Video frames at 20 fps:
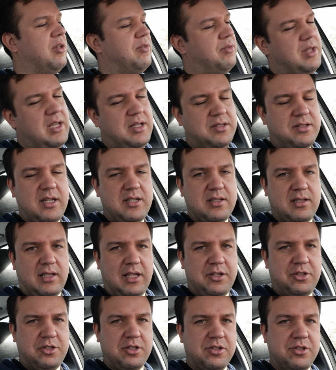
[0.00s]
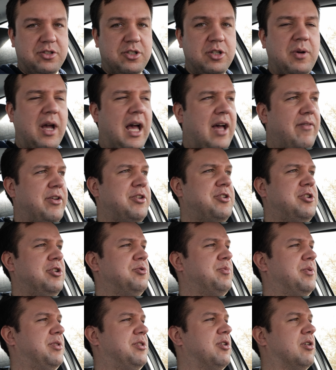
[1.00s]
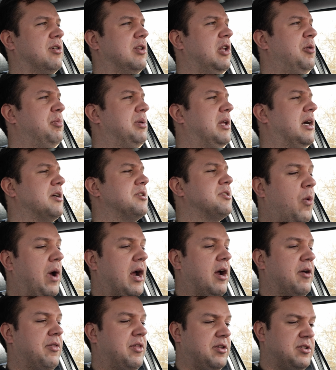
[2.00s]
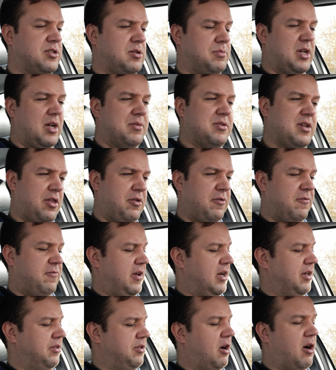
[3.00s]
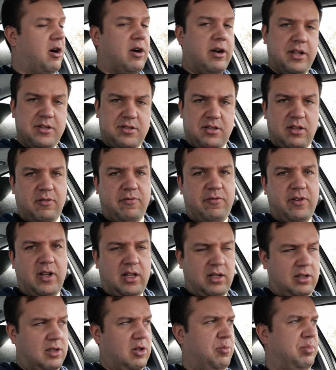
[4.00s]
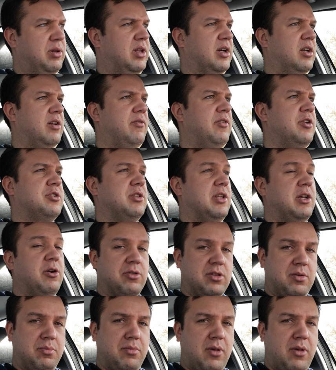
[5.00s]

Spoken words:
These diesel engines do have issues with their glow plug, where they'll sometimes either fail the harness, they'll fail a glow plug individually, or the